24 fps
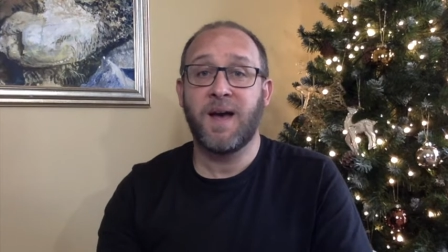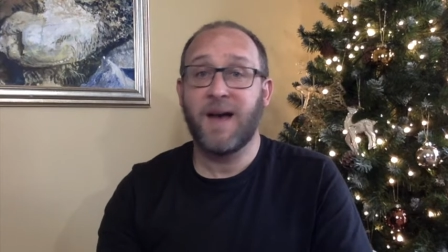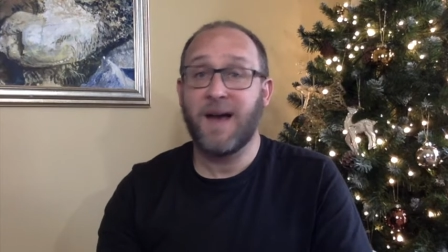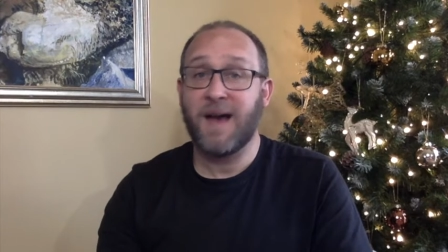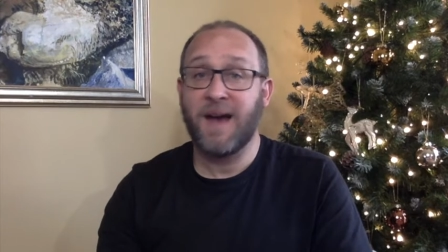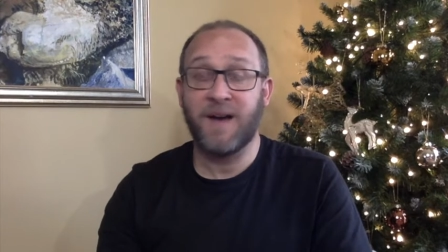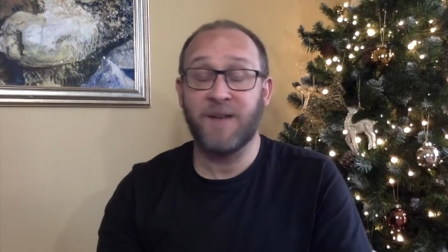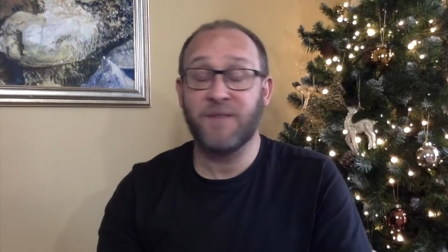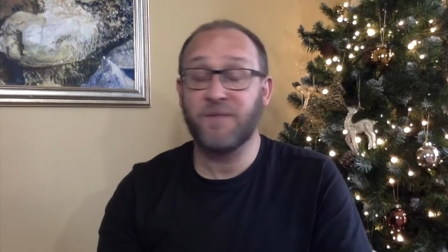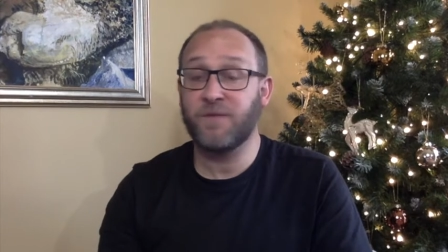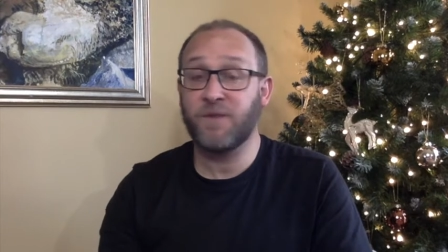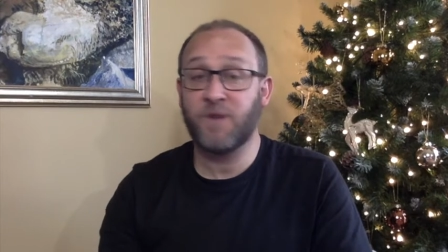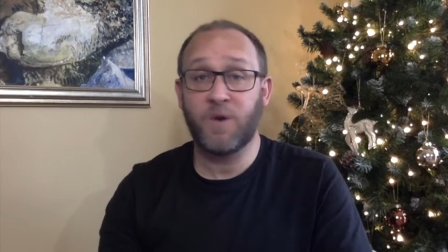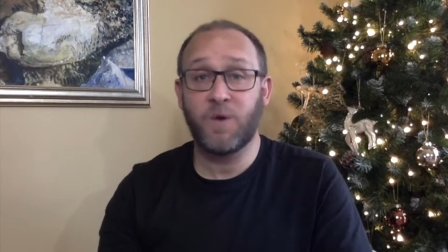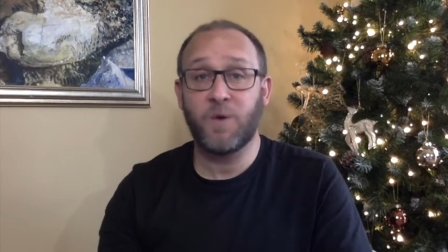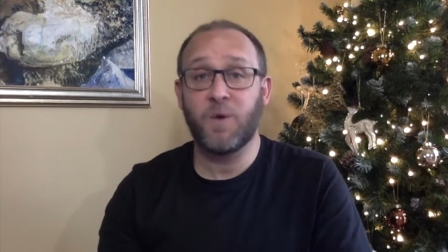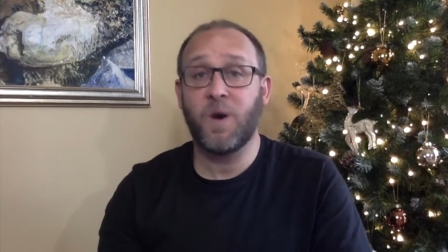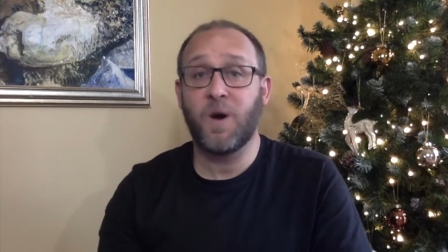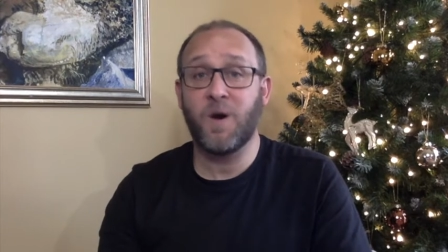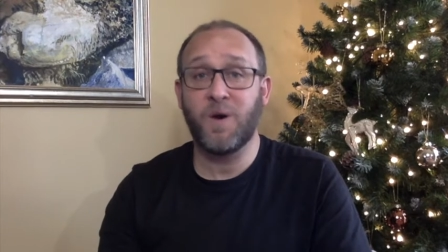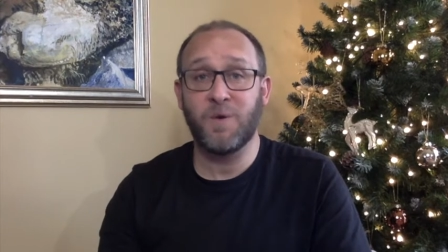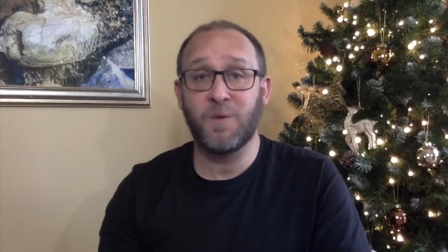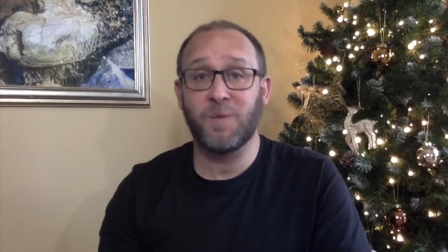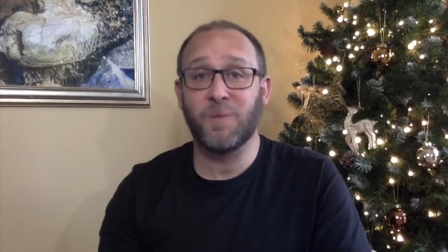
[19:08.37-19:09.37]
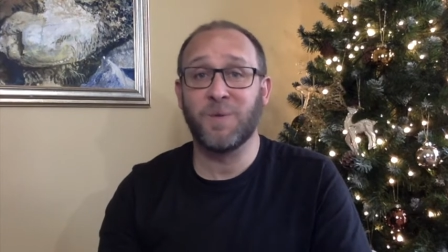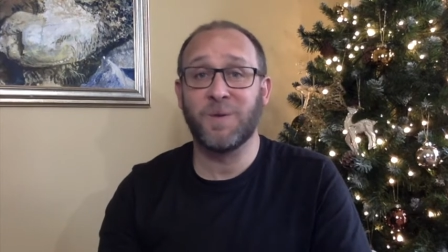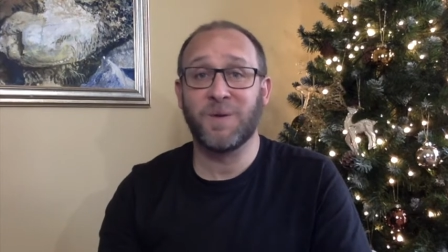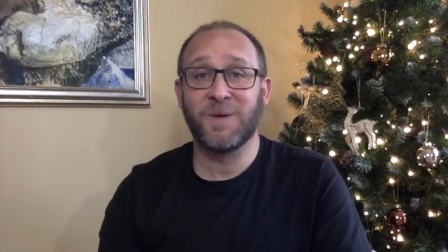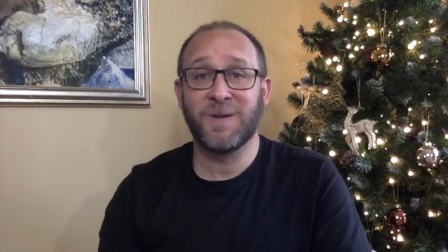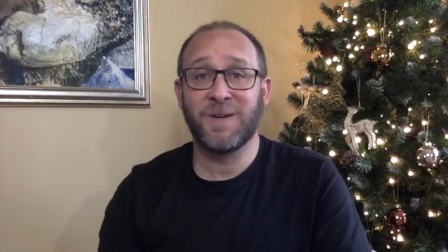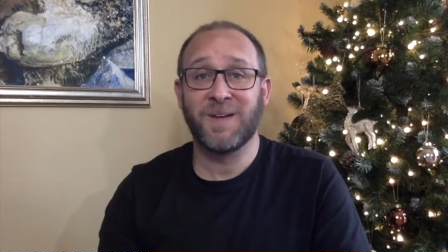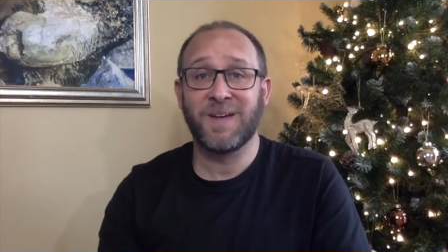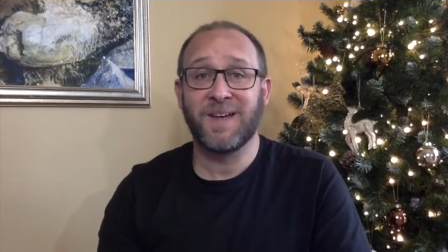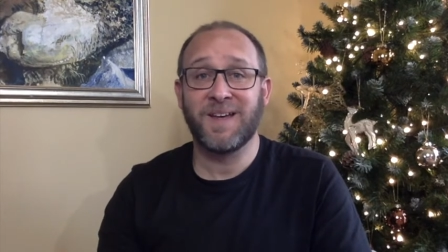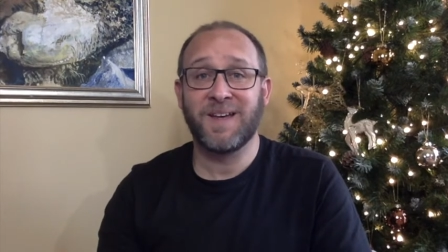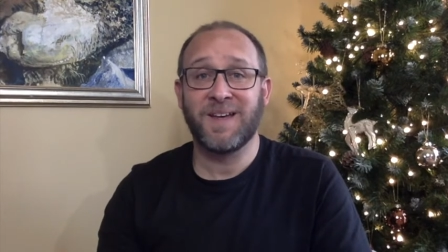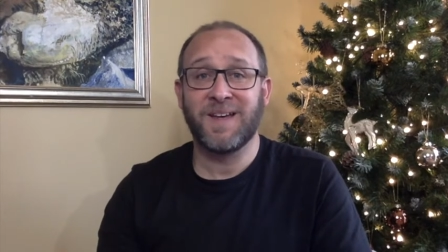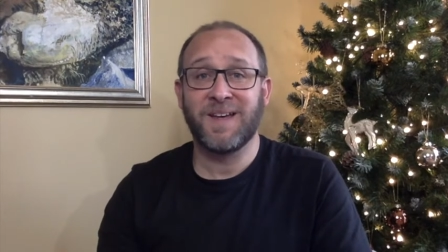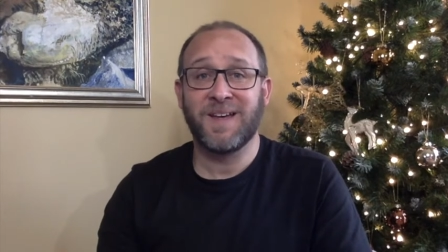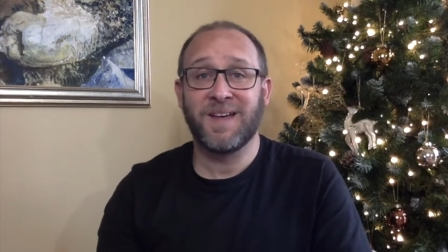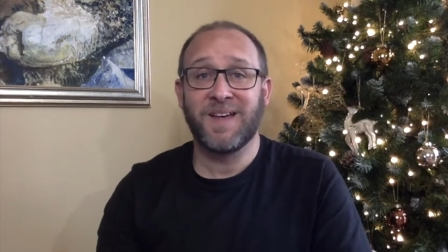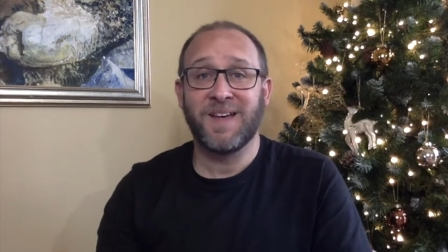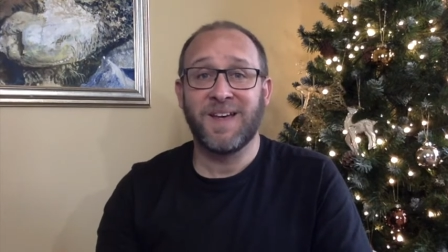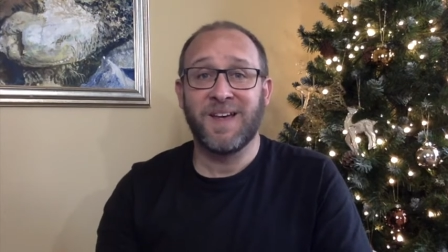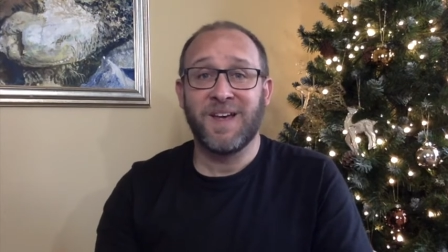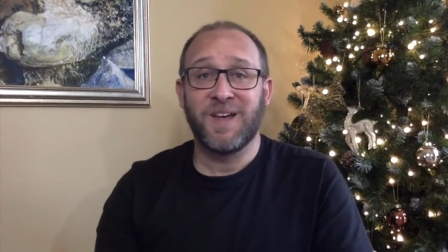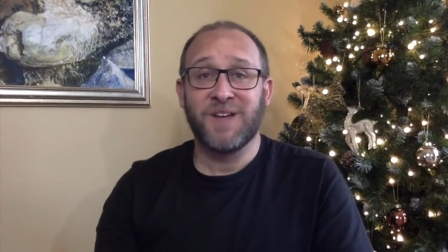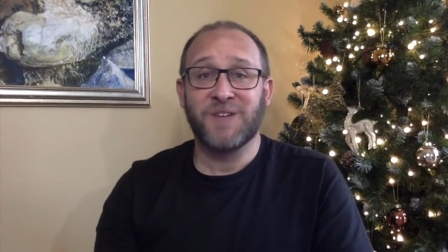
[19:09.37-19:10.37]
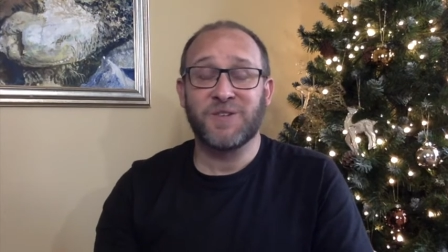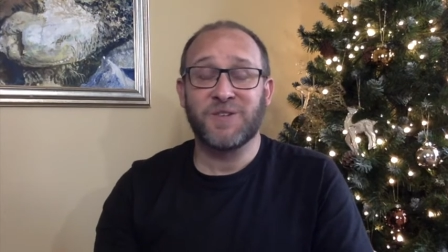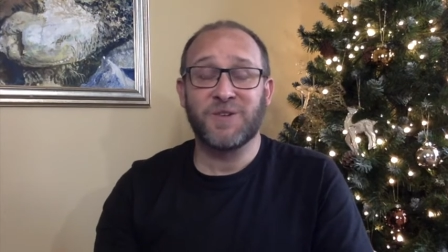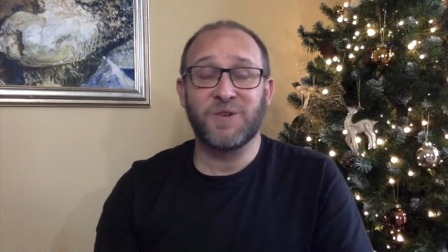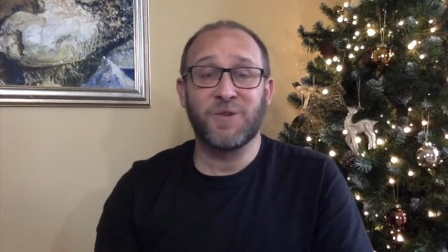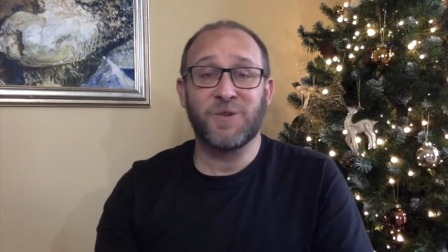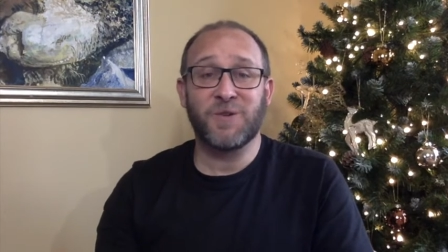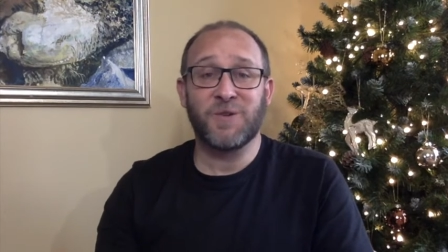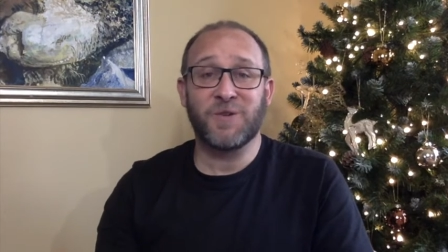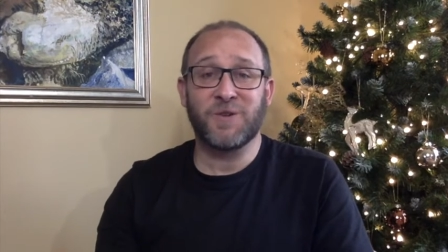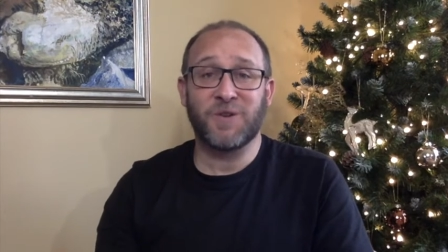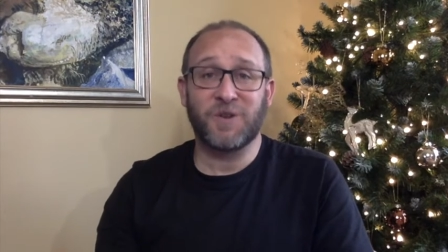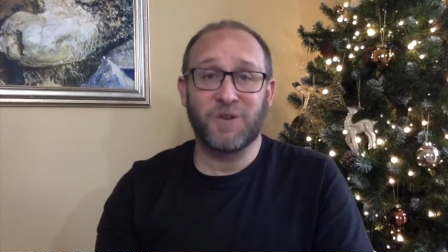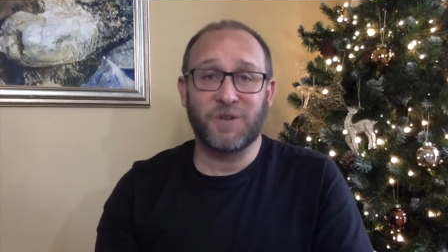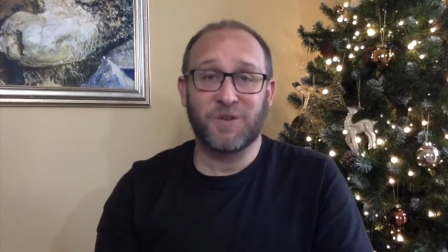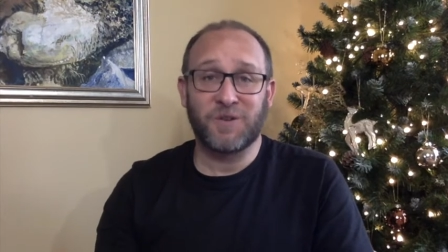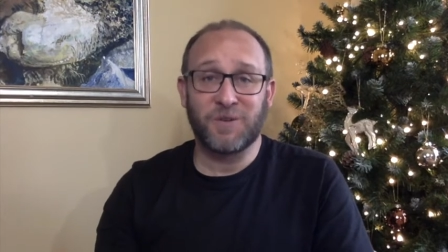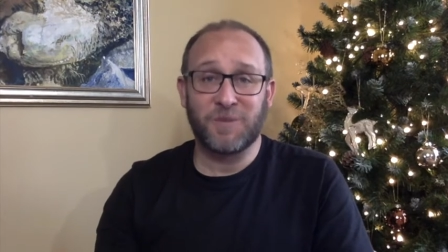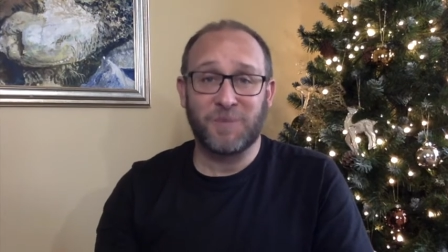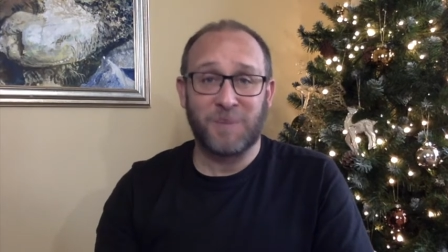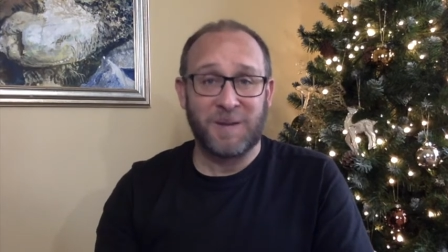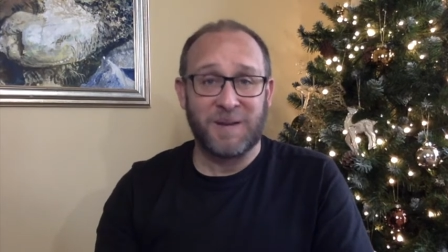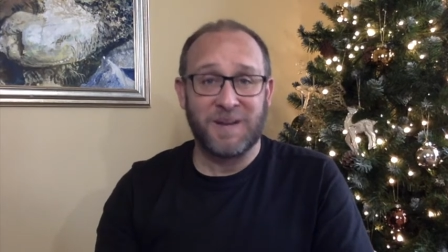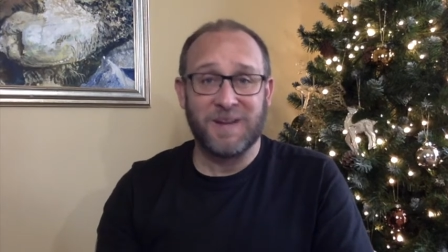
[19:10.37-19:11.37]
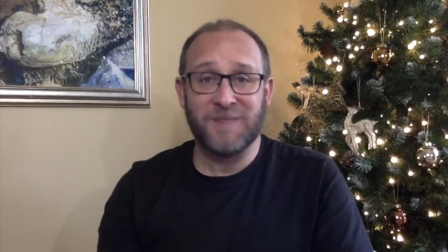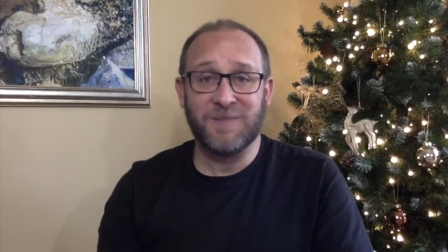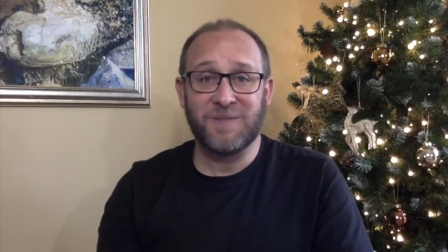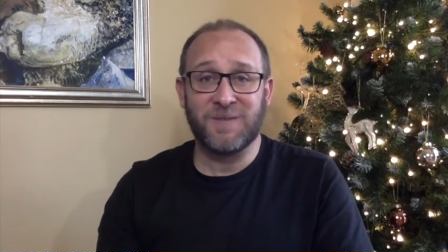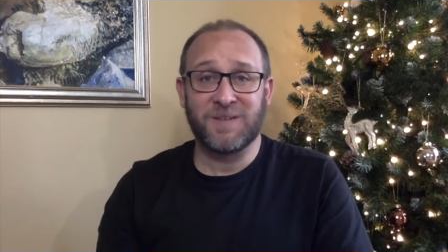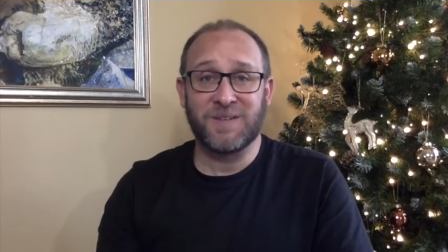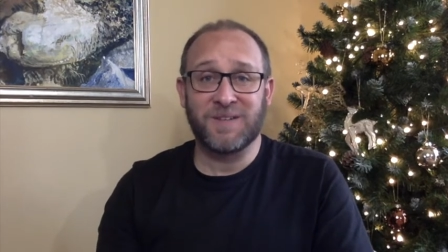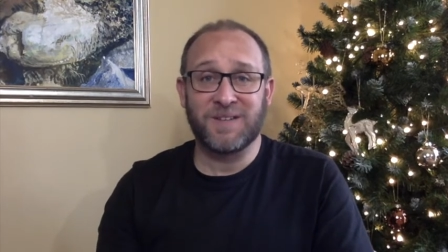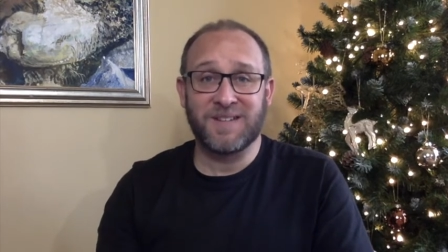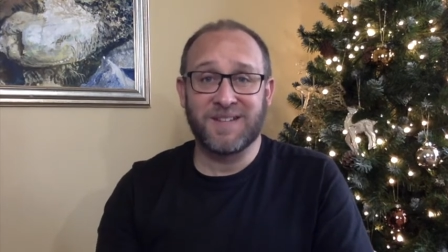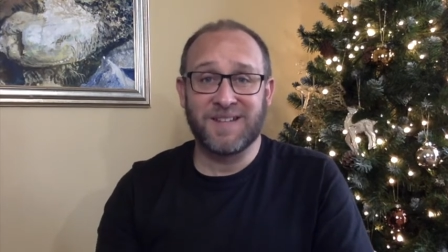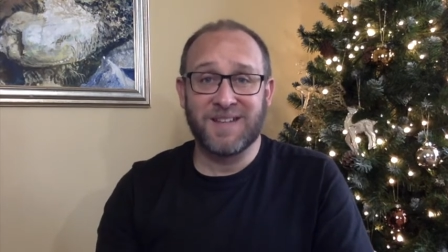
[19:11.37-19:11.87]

have no hope. So the, the believer